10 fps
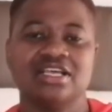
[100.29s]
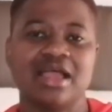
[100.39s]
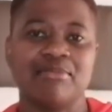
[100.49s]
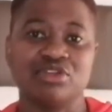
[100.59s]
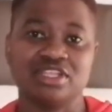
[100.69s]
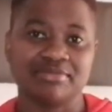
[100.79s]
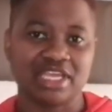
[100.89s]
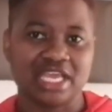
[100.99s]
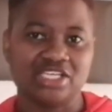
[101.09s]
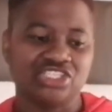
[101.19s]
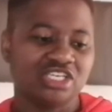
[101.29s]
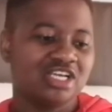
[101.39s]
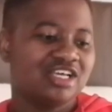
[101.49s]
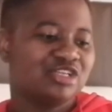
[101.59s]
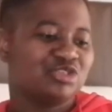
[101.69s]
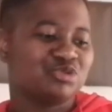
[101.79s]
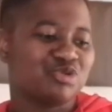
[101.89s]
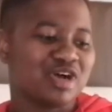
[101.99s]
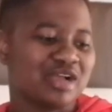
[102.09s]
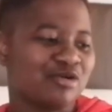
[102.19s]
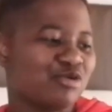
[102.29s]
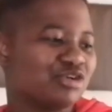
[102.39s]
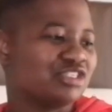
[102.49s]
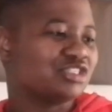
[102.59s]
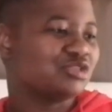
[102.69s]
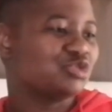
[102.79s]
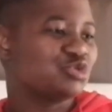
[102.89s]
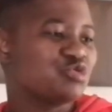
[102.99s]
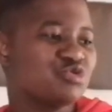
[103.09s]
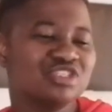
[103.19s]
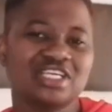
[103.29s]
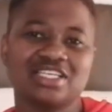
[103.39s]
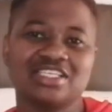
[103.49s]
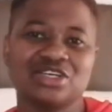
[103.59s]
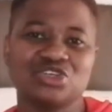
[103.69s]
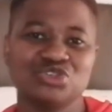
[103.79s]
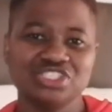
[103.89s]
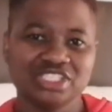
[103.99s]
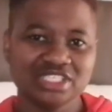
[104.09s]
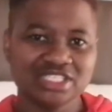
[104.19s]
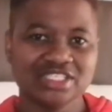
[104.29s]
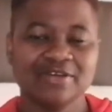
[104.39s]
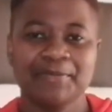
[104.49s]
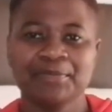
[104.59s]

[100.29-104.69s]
I bought them cash. So I got two scatter cushions.